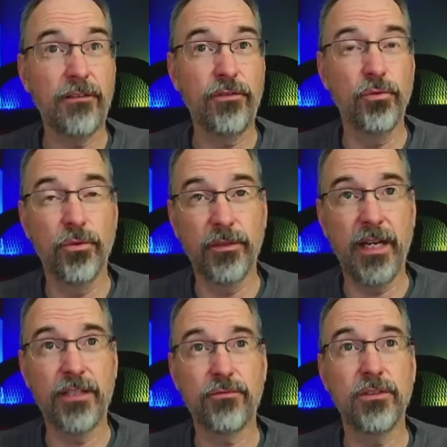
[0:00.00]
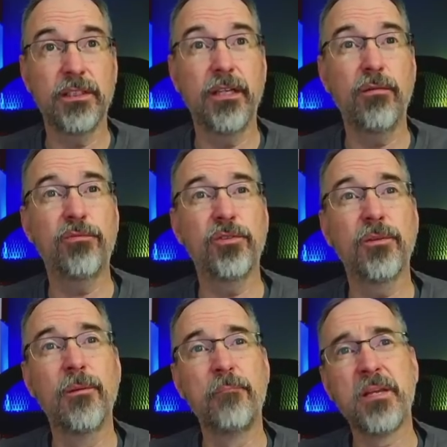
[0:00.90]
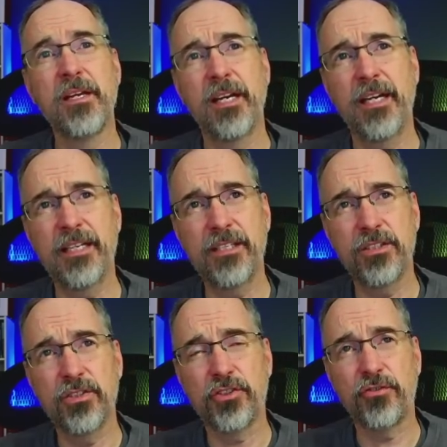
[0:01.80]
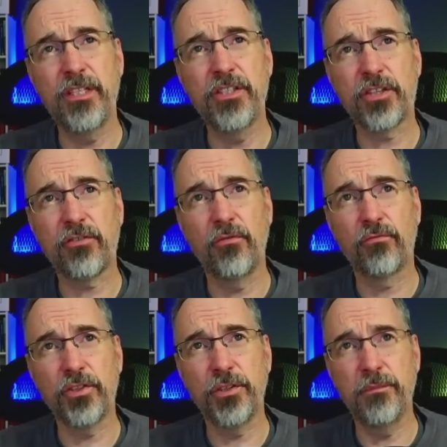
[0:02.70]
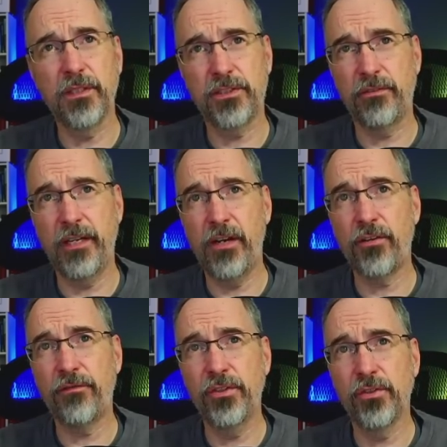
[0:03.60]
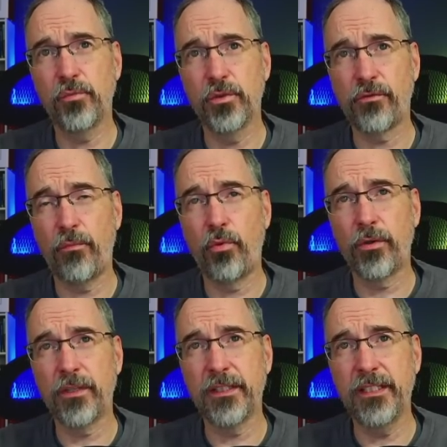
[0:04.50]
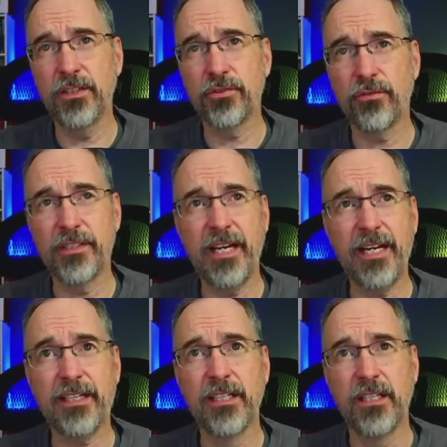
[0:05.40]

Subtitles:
fuel, that's really helpful. And then the strategic Russian military airfield was reportedly under attack,